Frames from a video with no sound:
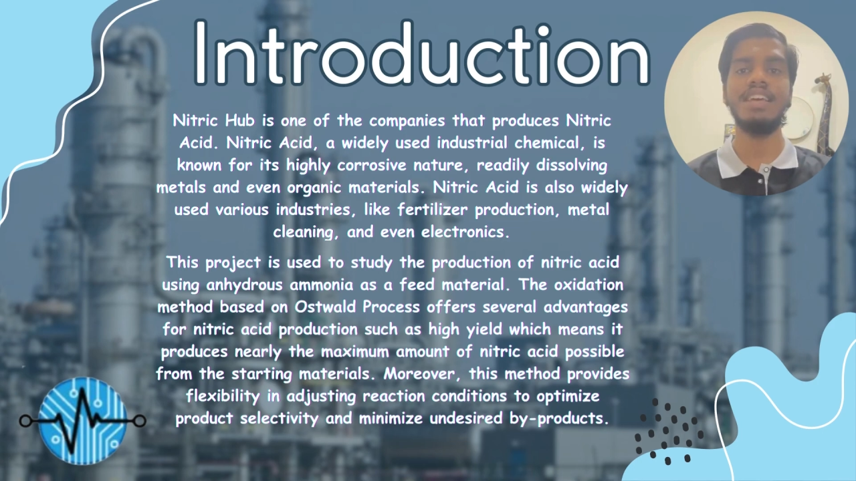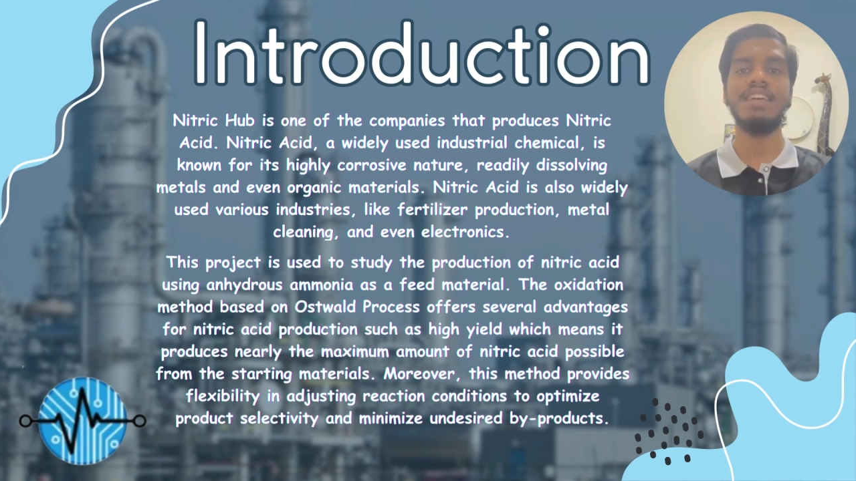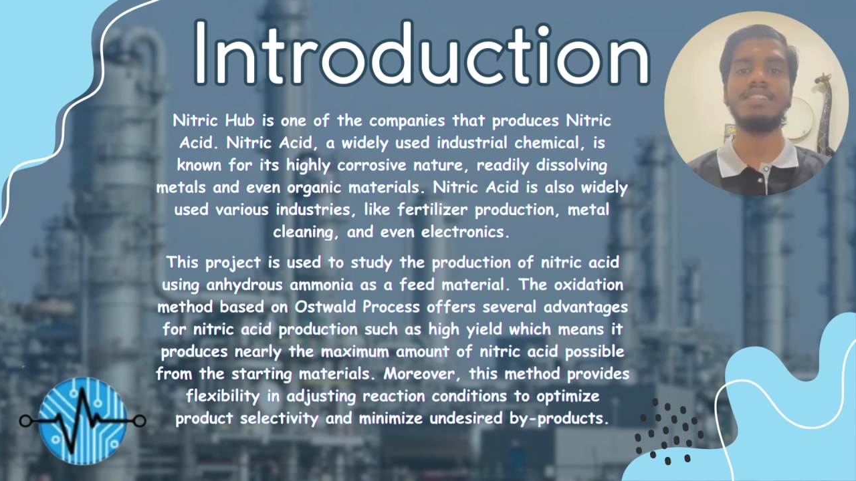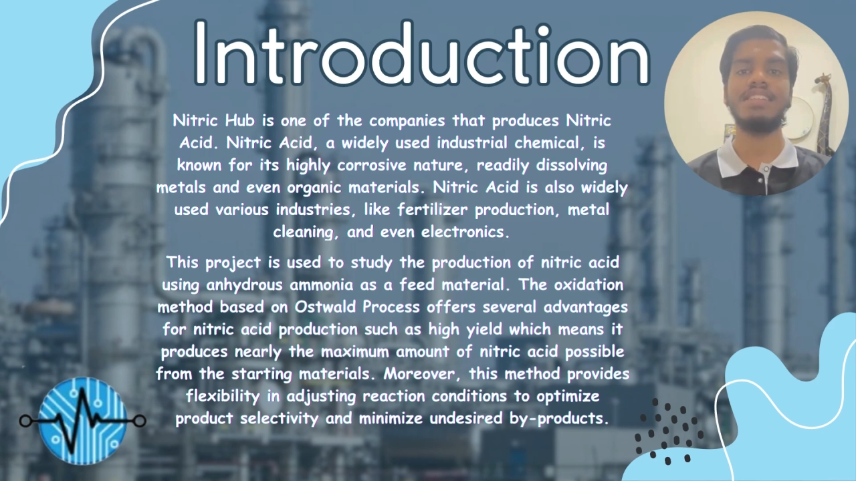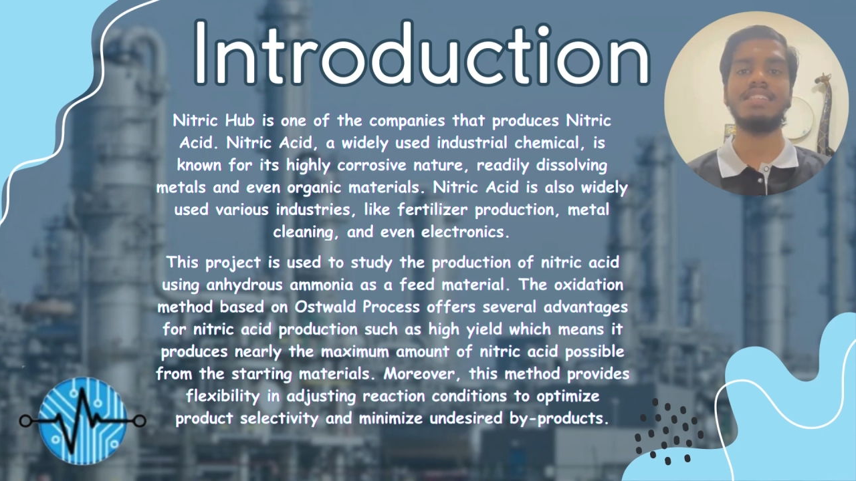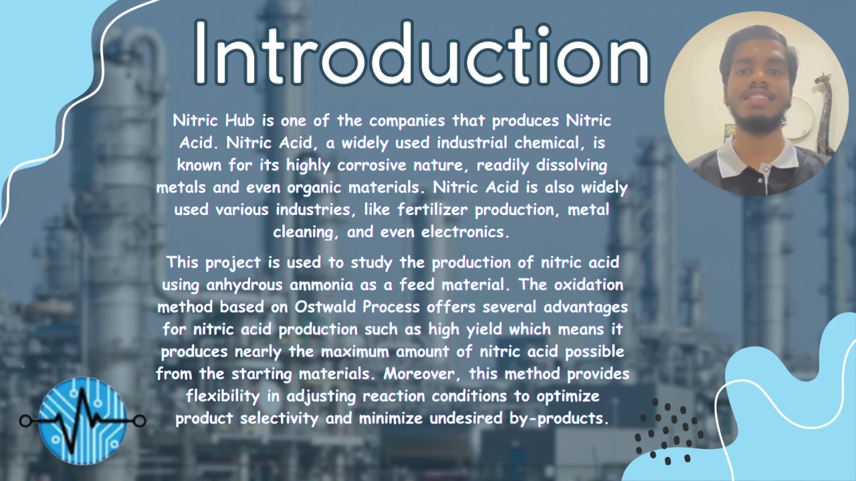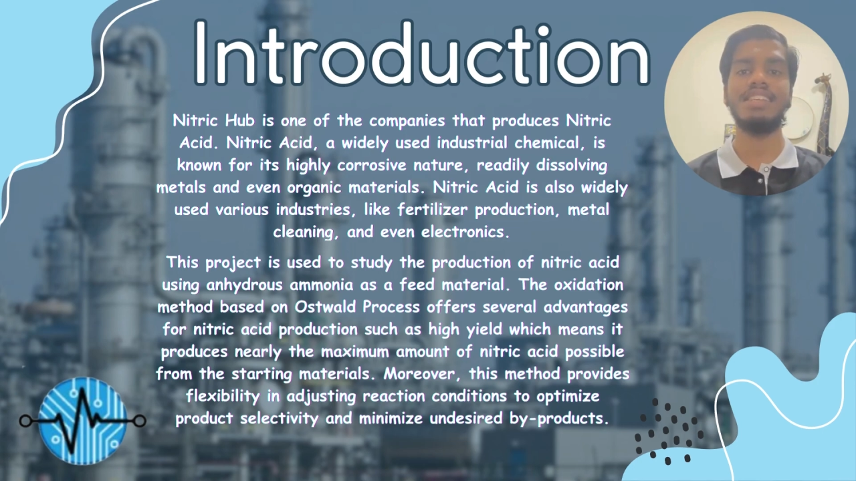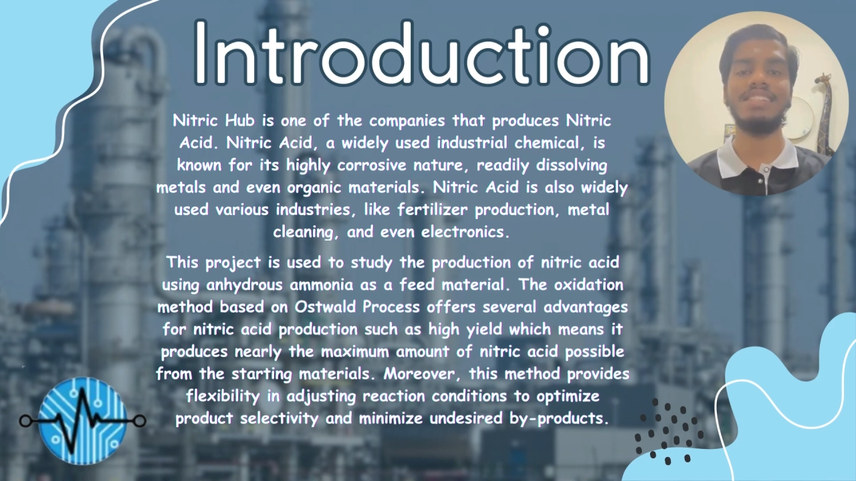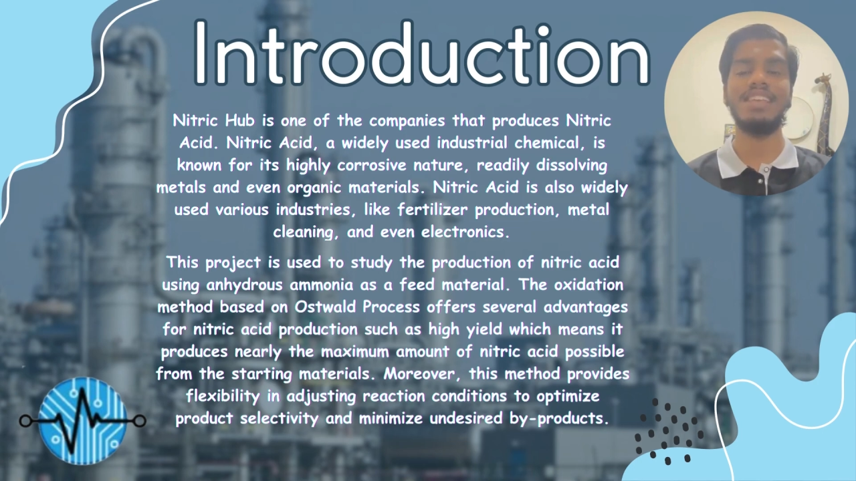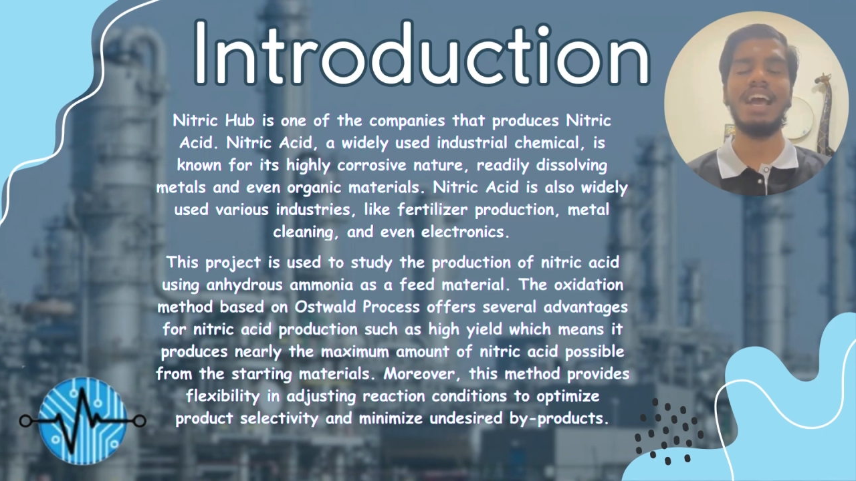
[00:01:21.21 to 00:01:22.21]
such as
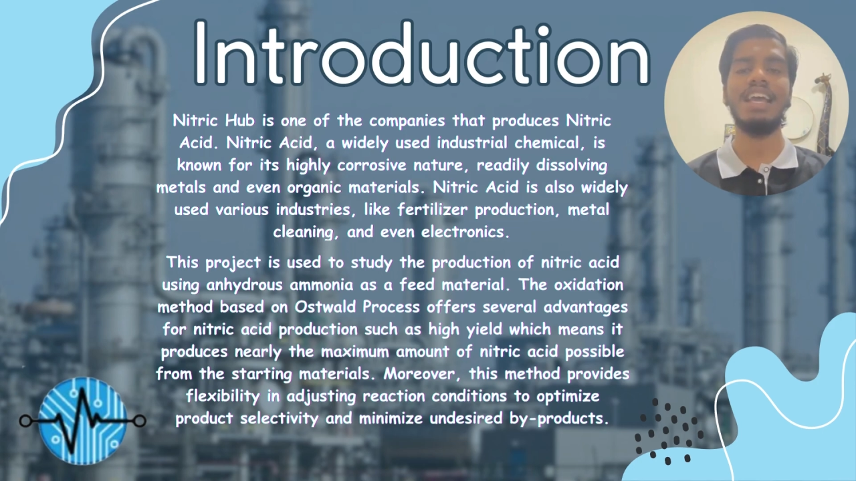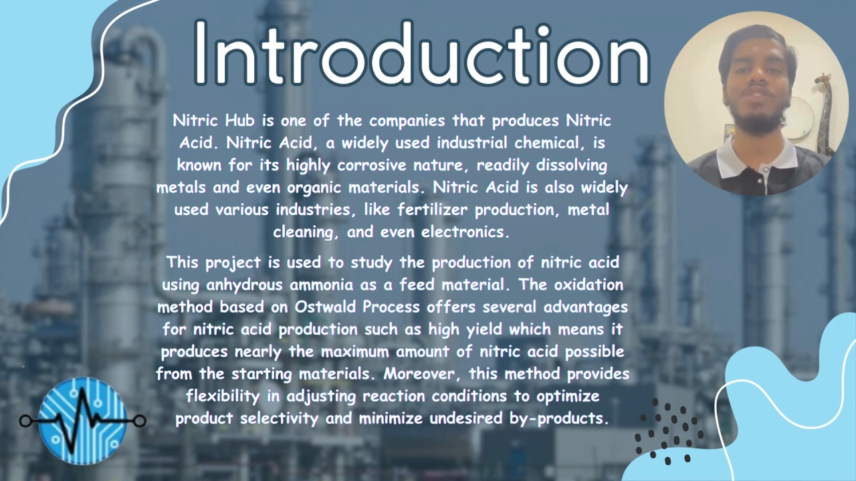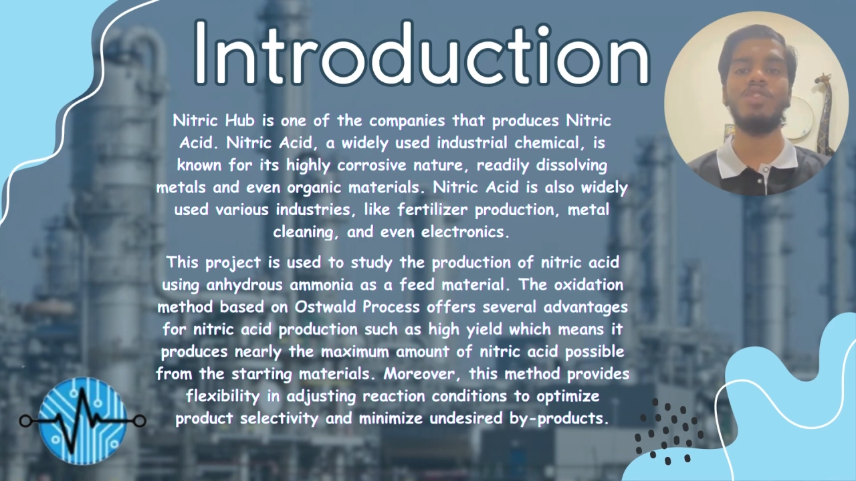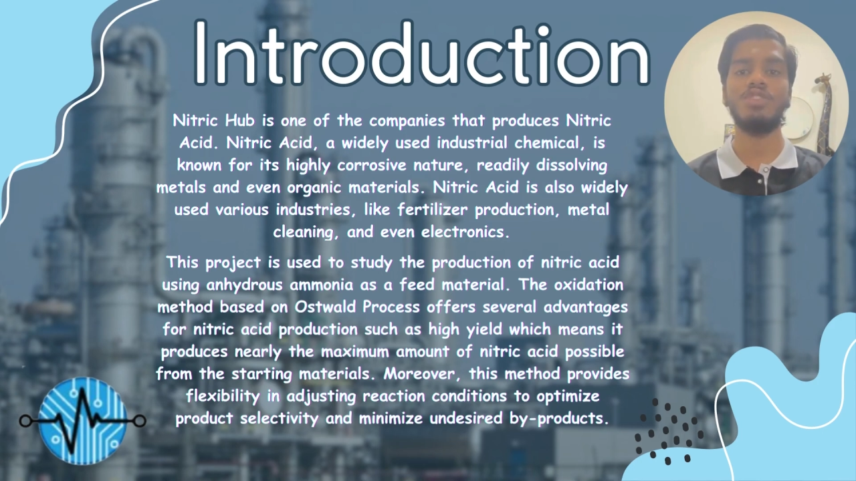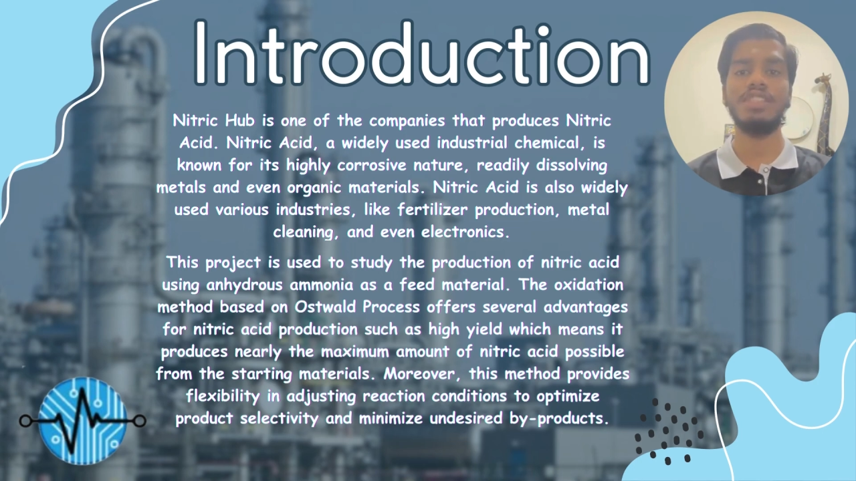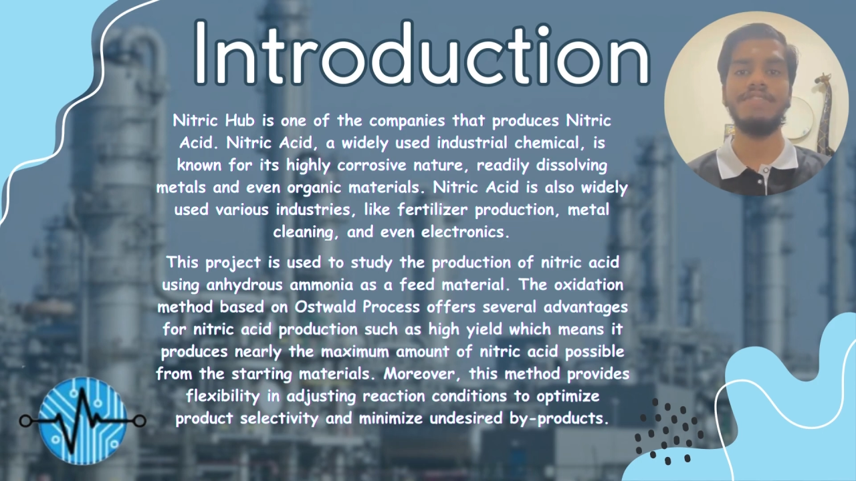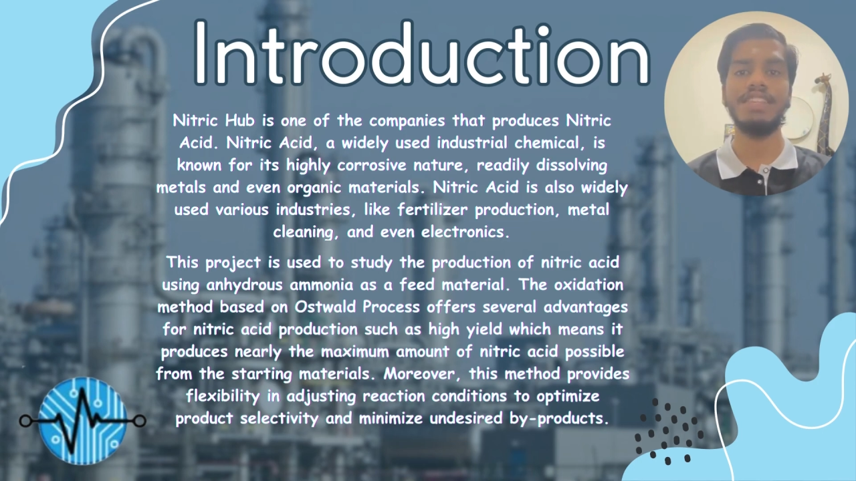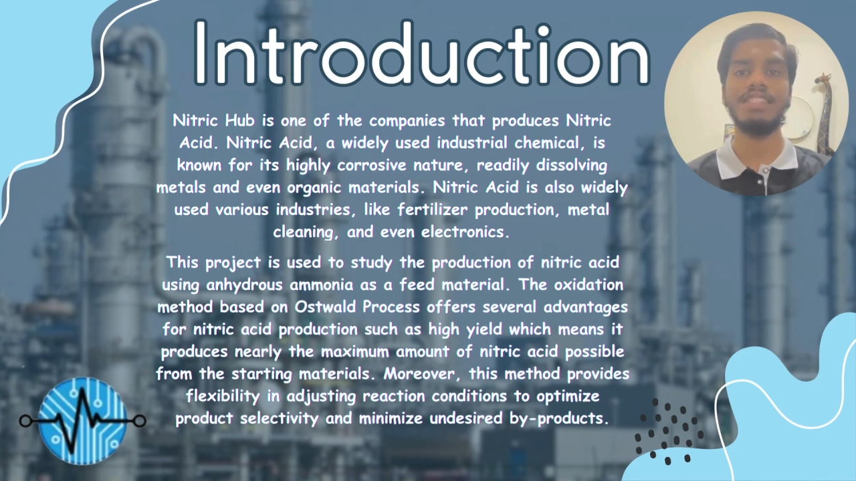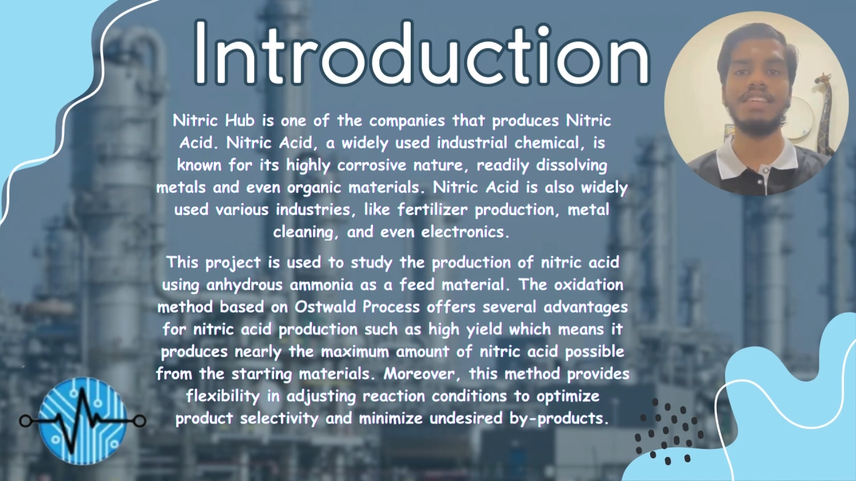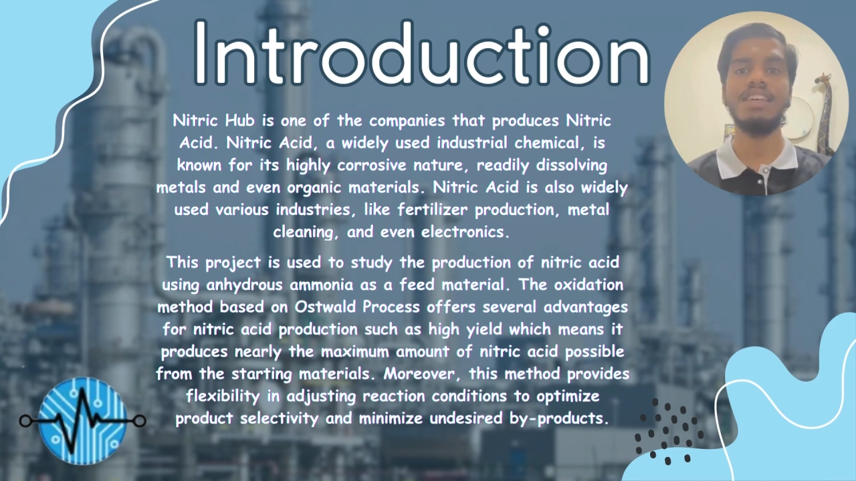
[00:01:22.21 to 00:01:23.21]
its high corrosive
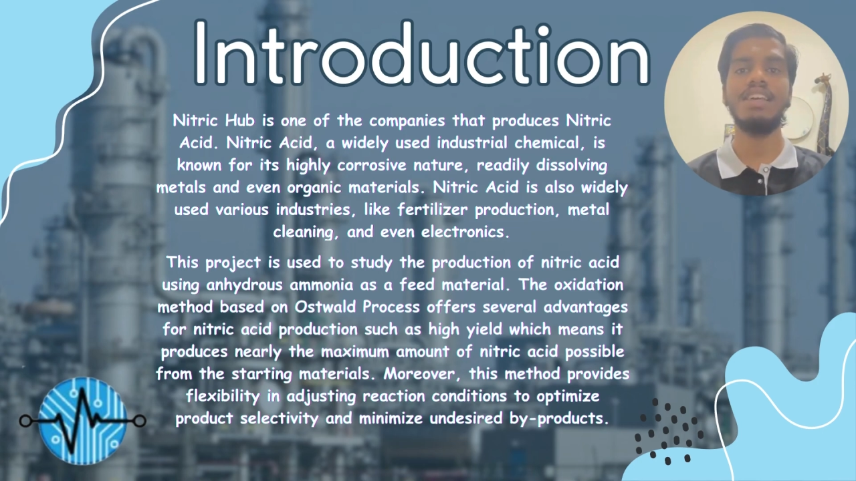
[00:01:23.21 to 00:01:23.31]
nature